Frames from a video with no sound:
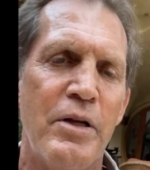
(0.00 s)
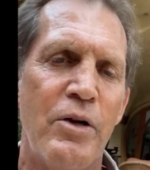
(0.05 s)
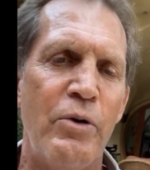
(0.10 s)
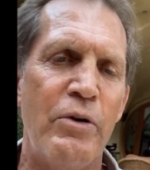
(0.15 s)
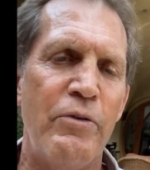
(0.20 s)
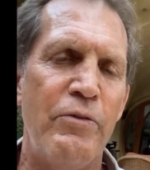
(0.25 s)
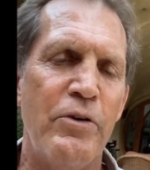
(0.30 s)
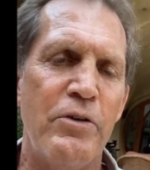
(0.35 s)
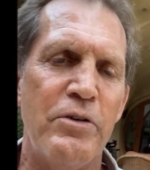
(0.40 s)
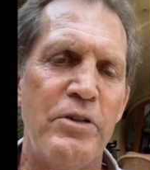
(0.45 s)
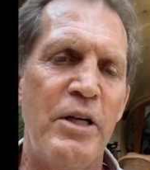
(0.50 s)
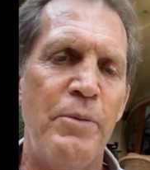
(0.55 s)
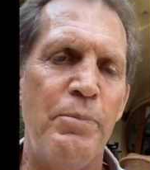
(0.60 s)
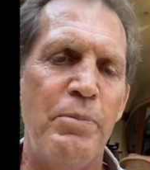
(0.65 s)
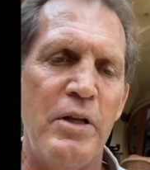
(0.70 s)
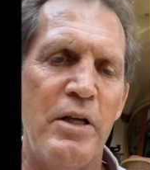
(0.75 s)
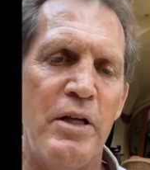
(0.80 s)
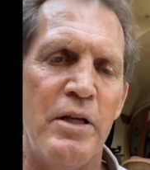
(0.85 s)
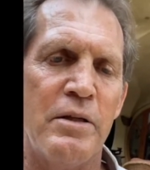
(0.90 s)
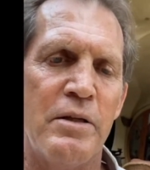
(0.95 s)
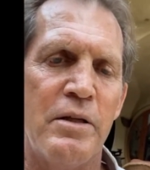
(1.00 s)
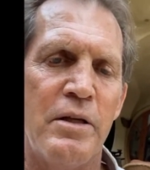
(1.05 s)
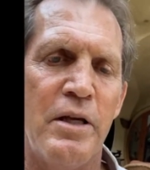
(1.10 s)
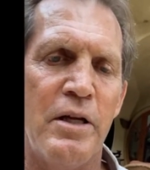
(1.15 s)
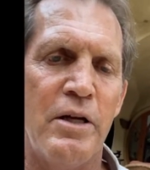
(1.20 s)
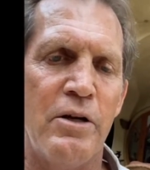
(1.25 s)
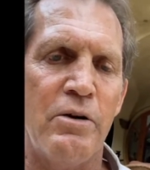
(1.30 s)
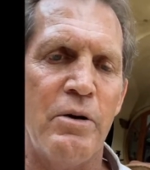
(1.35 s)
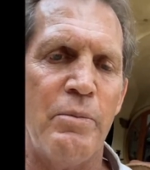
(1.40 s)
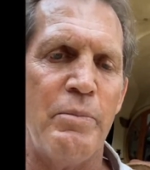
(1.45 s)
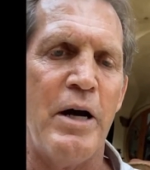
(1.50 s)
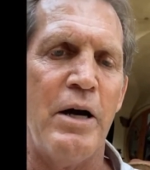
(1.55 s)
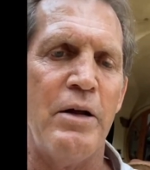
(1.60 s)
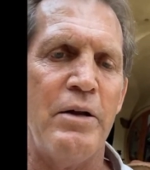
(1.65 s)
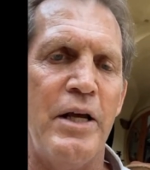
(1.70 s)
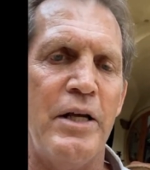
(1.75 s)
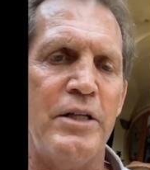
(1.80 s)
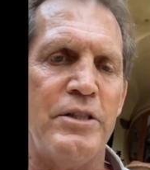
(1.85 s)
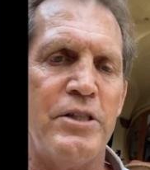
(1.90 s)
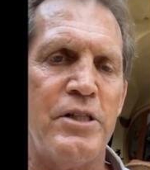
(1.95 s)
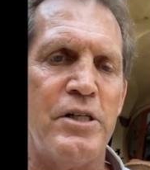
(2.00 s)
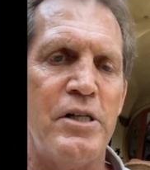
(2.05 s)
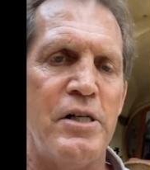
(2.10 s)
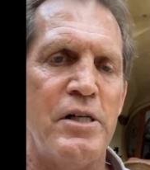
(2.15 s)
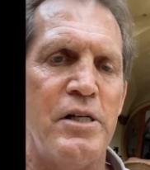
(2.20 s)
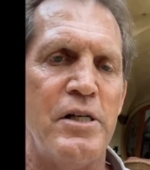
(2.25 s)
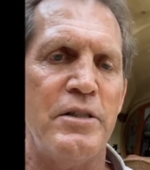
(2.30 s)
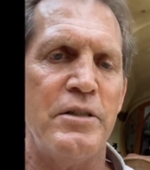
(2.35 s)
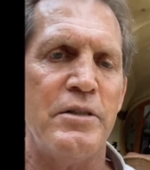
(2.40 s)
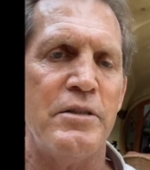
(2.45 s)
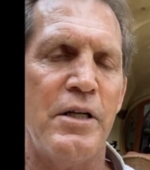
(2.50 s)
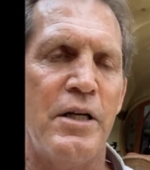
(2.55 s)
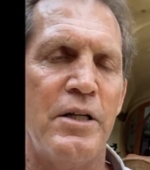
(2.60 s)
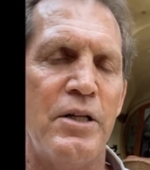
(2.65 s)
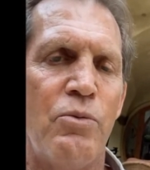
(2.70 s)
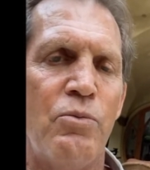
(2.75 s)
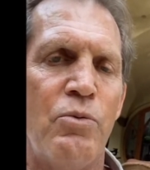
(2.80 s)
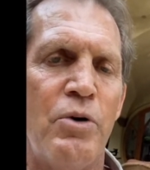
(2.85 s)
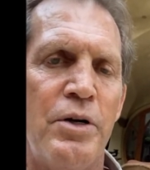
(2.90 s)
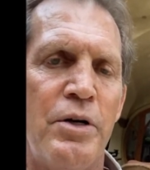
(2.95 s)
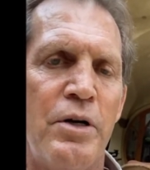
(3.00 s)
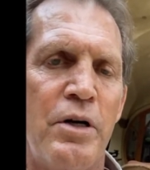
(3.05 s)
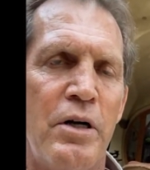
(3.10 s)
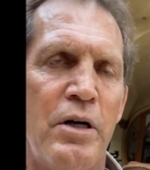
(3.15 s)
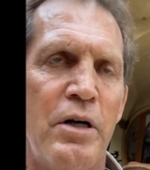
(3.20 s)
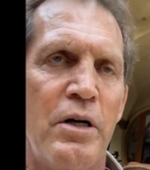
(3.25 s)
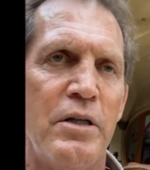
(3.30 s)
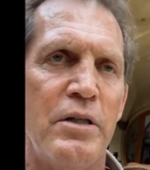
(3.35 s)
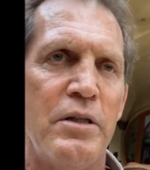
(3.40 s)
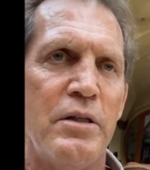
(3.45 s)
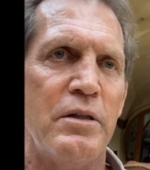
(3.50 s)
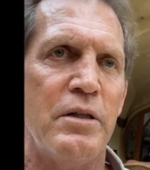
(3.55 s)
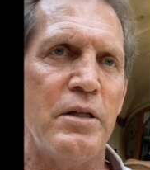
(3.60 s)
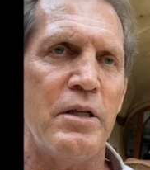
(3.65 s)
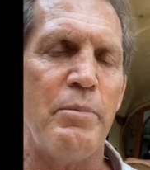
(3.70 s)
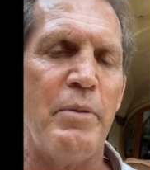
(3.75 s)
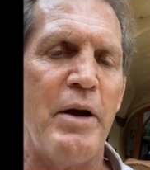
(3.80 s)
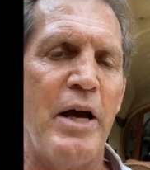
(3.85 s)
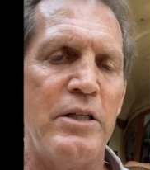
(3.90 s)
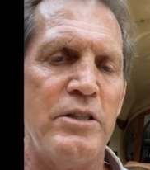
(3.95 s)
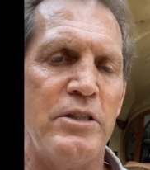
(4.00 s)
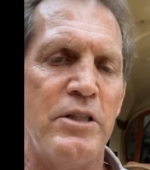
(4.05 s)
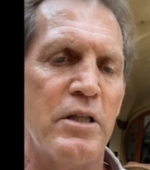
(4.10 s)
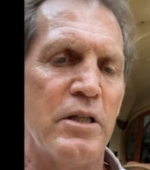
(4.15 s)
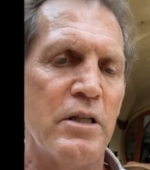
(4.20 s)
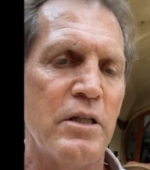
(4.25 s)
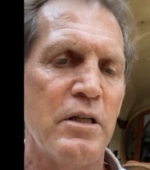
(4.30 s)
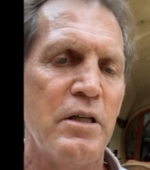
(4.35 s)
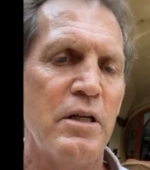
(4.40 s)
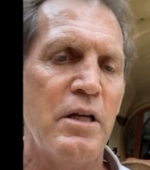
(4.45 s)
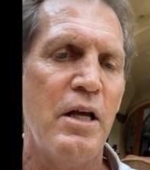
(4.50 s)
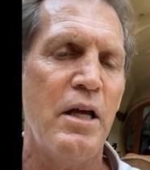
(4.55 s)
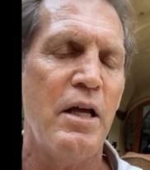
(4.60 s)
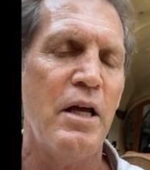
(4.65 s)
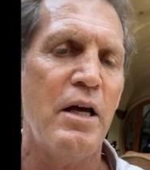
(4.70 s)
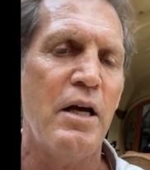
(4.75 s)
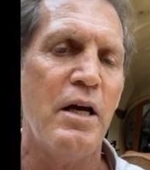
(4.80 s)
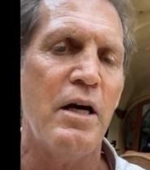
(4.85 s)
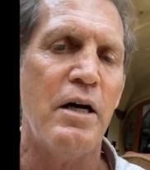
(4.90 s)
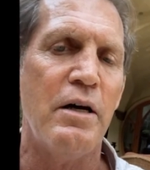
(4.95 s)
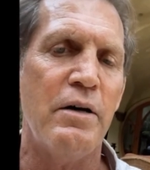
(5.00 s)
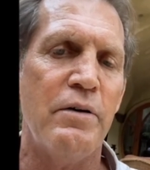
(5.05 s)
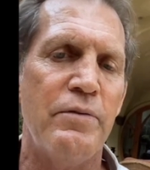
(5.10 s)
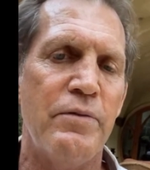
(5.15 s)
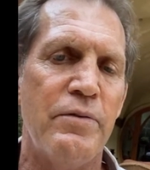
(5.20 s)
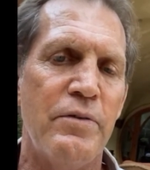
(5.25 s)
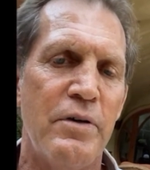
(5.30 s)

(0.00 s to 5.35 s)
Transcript: feel deeply about nature and the wonder and the magic of